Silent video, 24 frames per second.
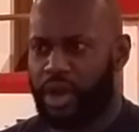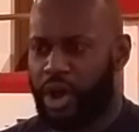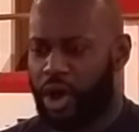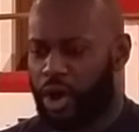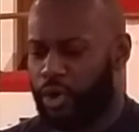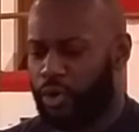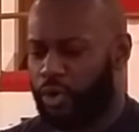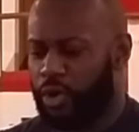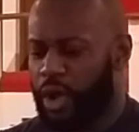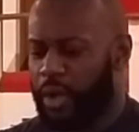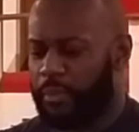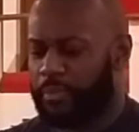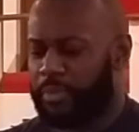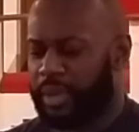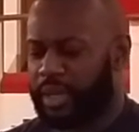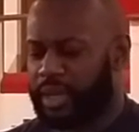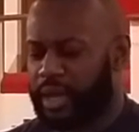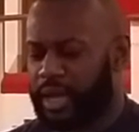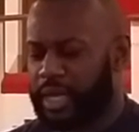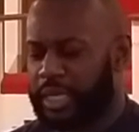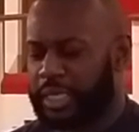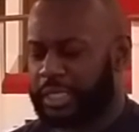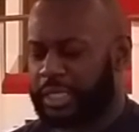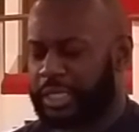You know,
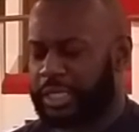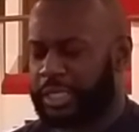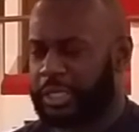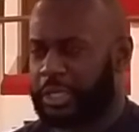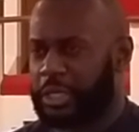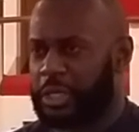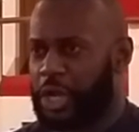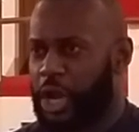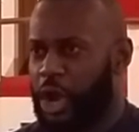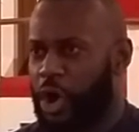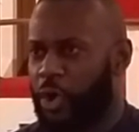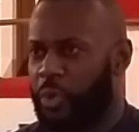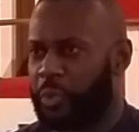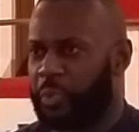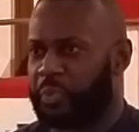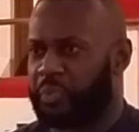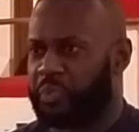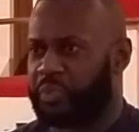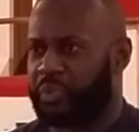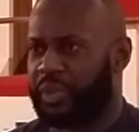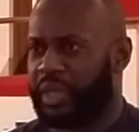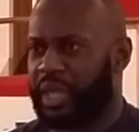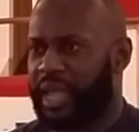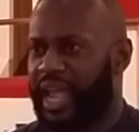because, you
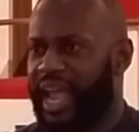know,